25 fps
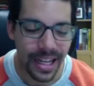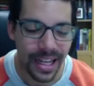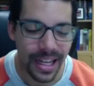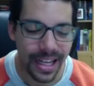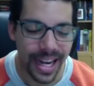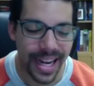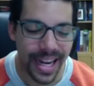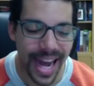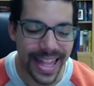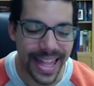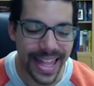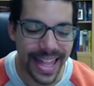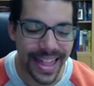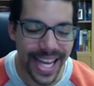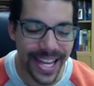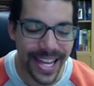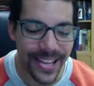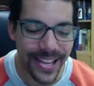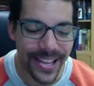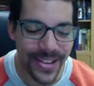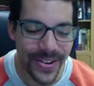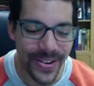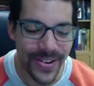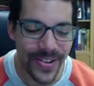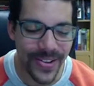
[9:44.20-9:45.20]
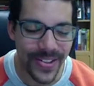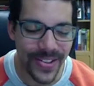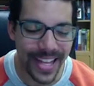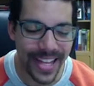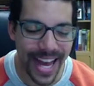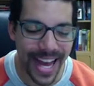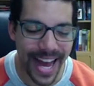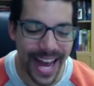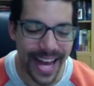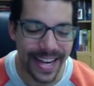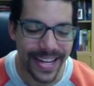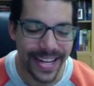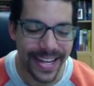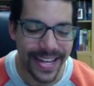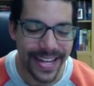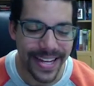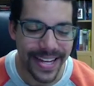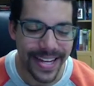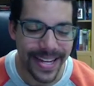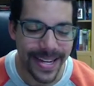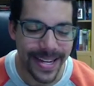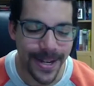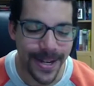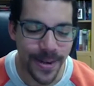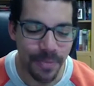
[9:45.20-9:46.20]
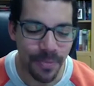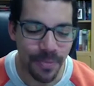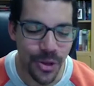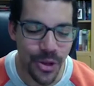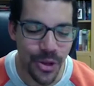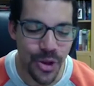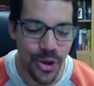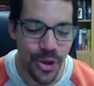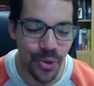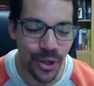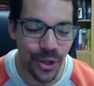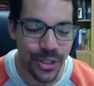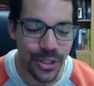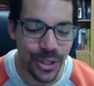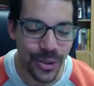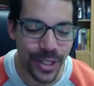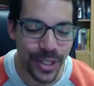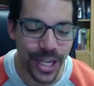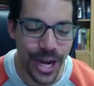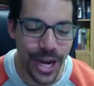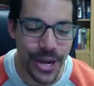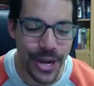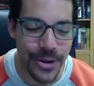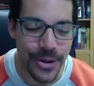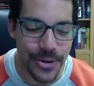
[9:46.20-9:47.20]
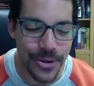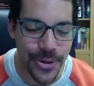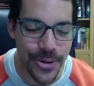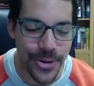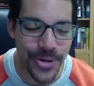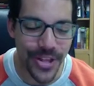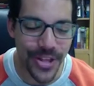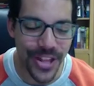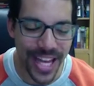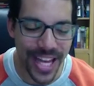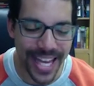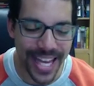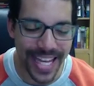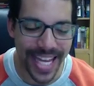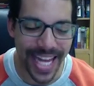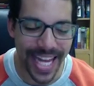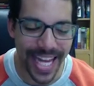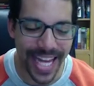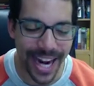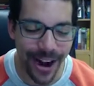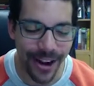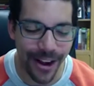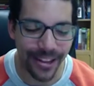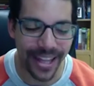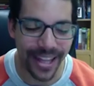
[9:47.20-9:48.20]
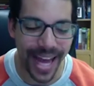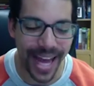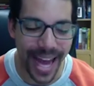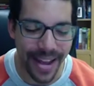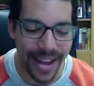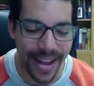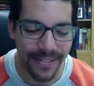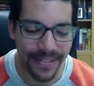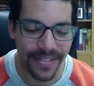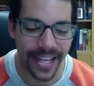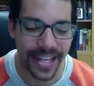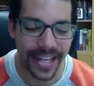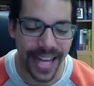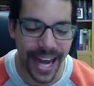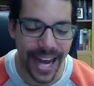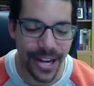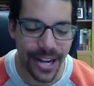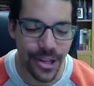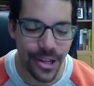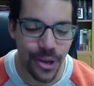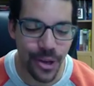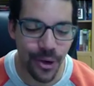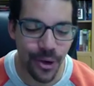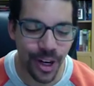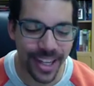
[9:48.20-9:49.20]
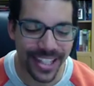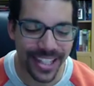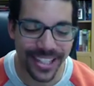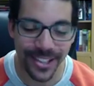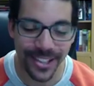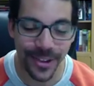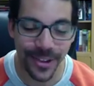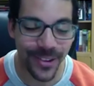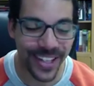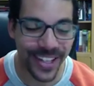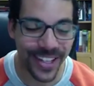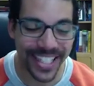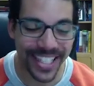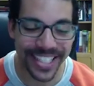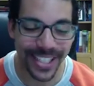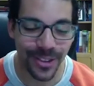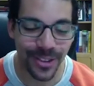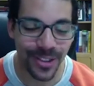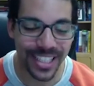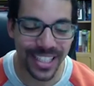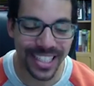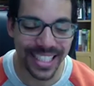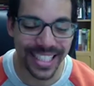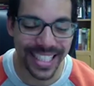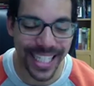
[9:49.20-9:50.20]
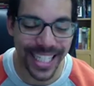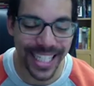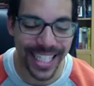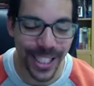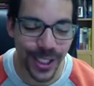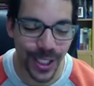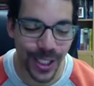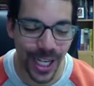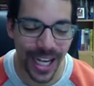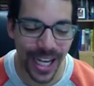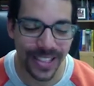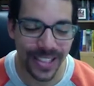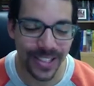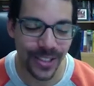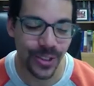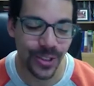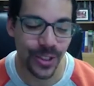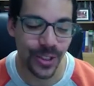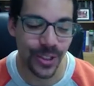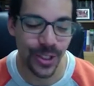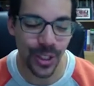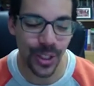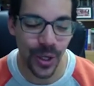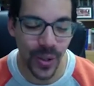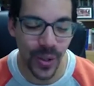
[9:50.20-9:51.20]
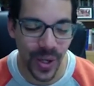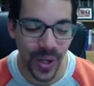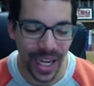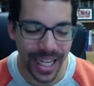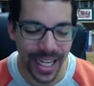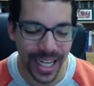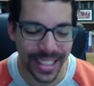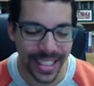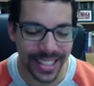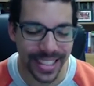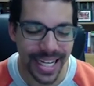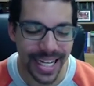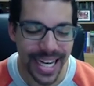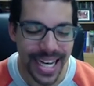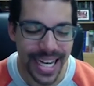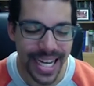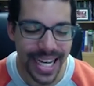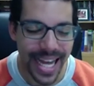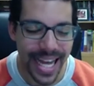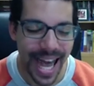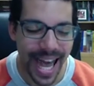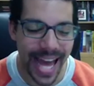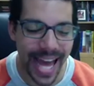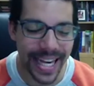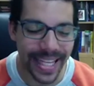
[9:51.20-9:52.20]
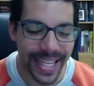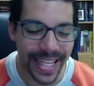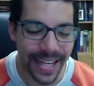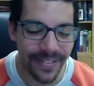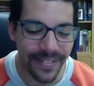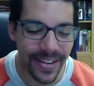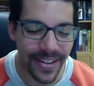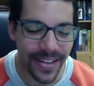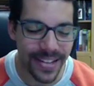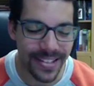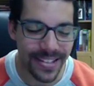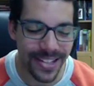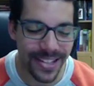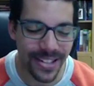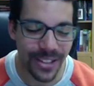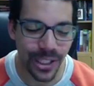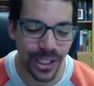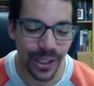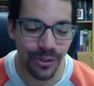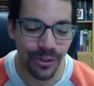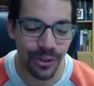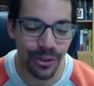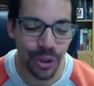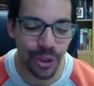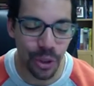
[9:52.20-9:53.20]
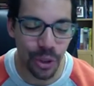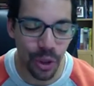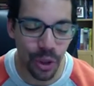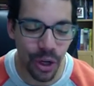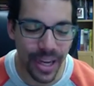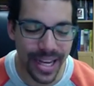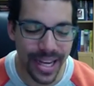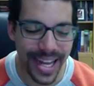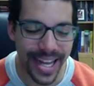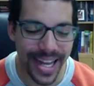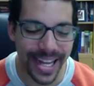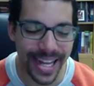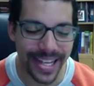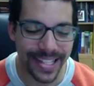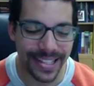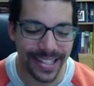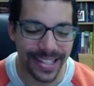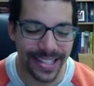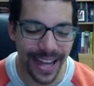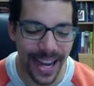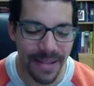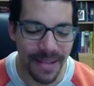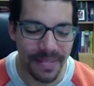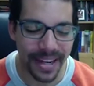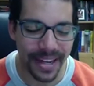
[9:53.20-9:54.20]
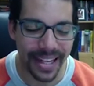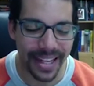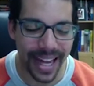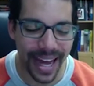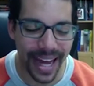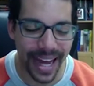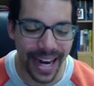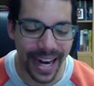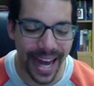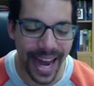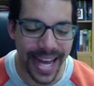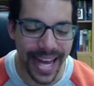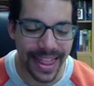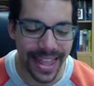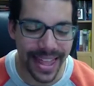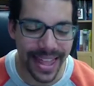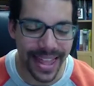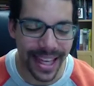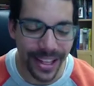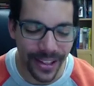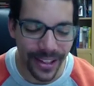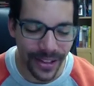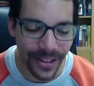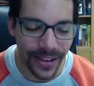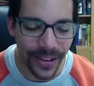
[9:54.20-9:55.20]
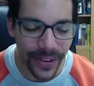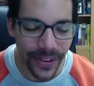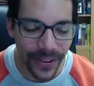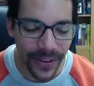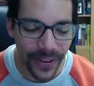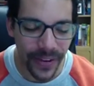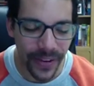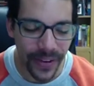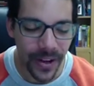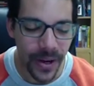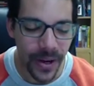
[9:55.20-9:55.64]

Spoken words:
God, I thank you that you are doing a new thing in our life, that God, you are continuing to teach us and show us and give us a sense of joy and excitement. God, I thank you